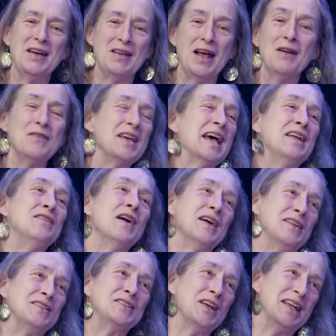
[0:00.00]
I don't think I knew
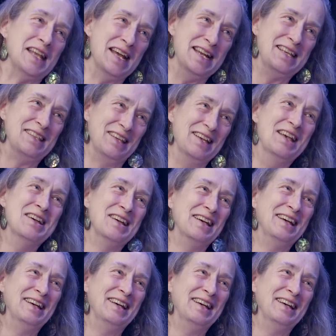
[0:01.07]
how to study anything.